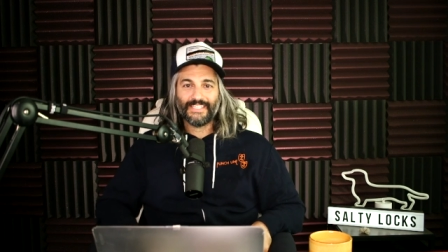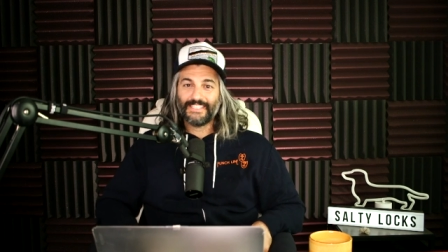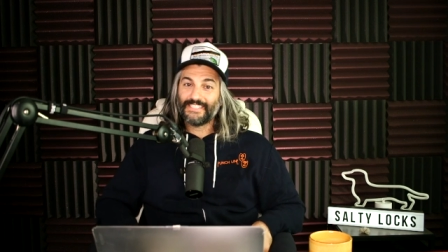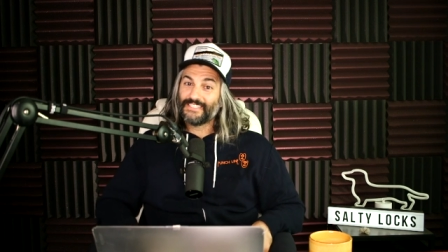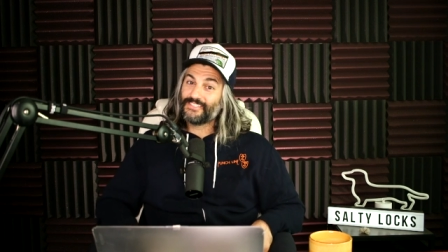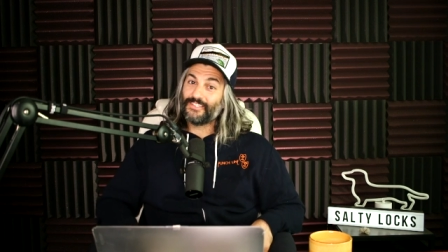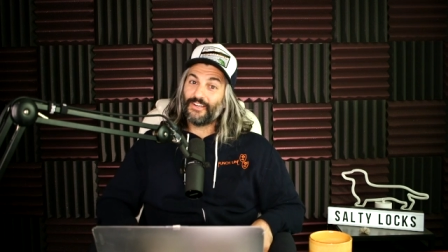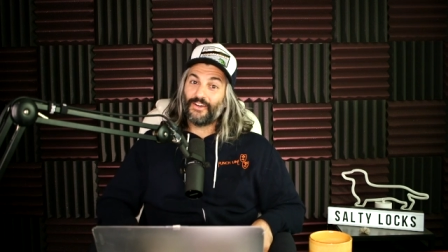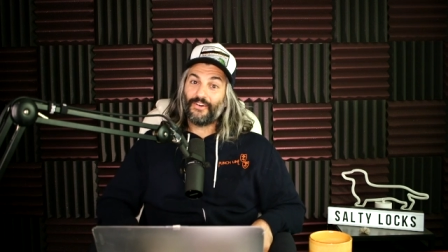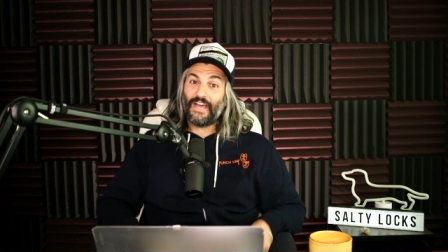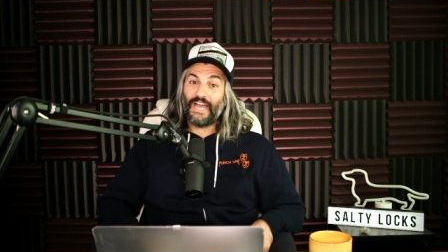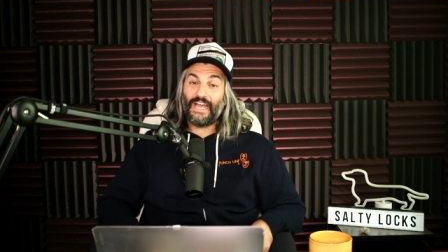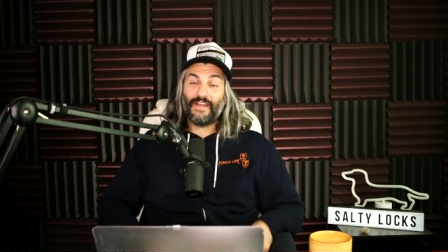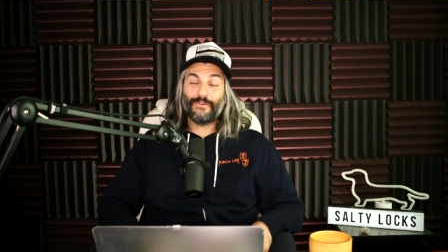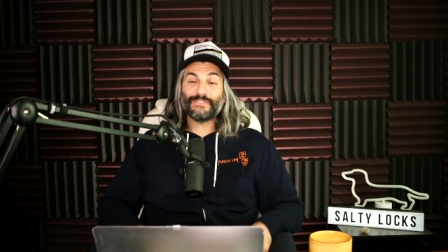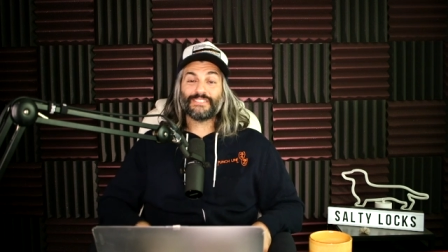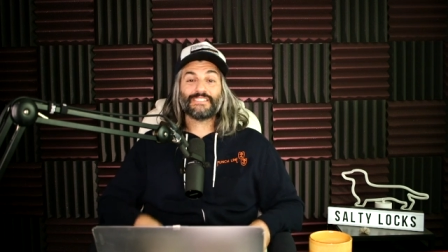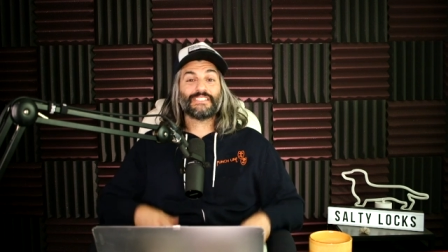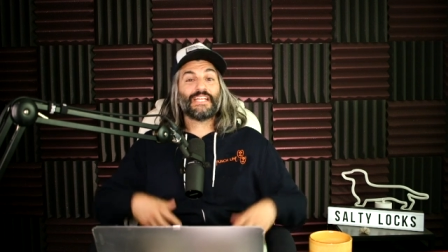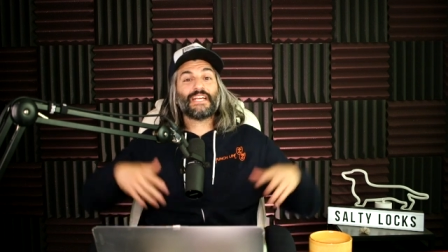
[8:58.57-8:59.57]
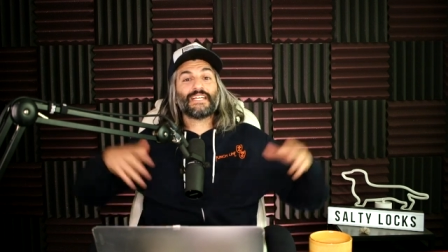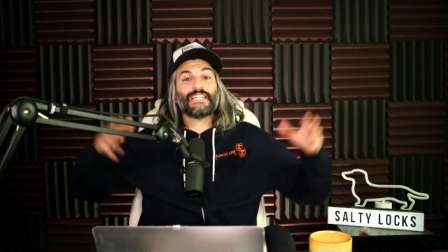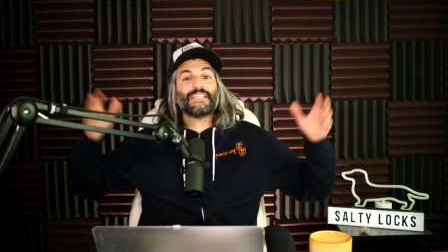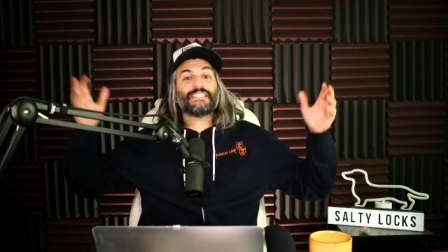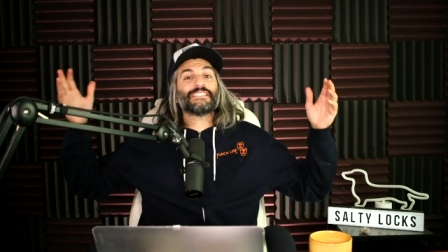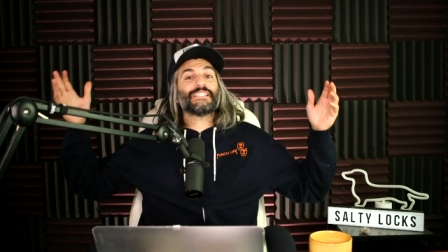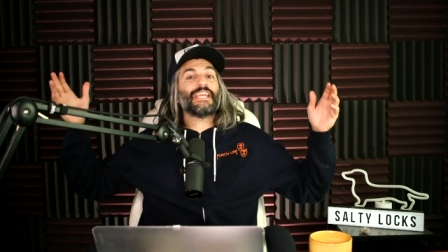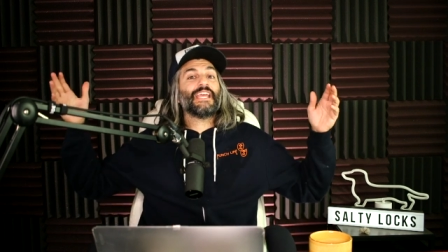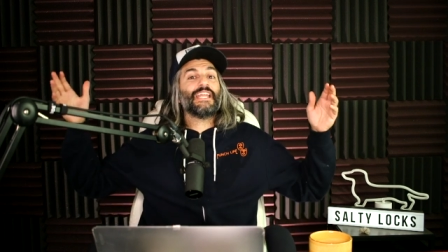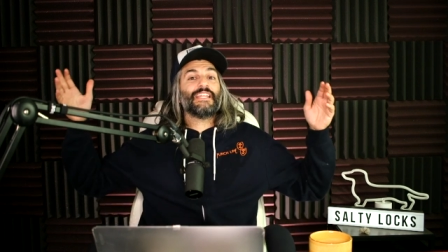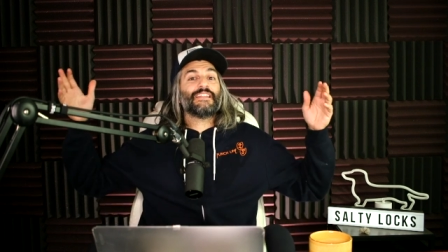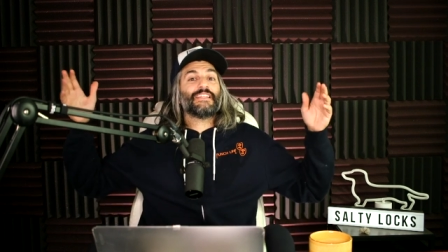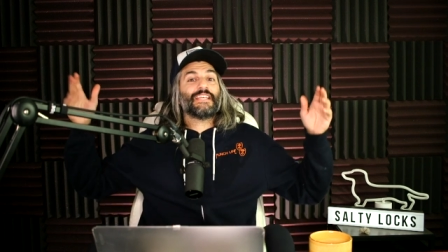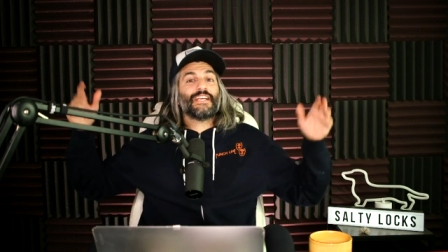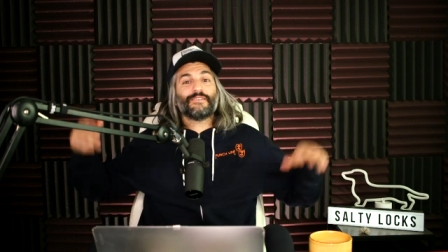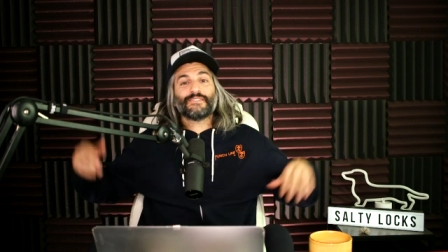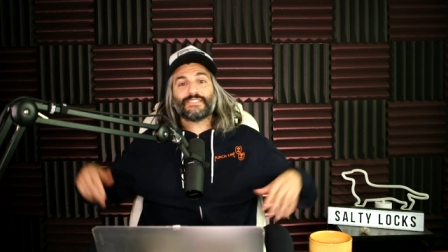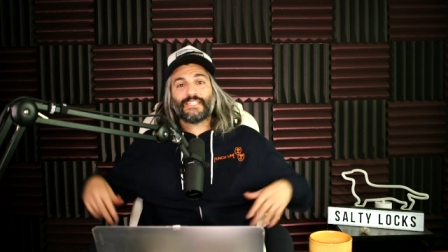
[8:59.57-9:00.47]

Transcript: So I was not going to say anything. I was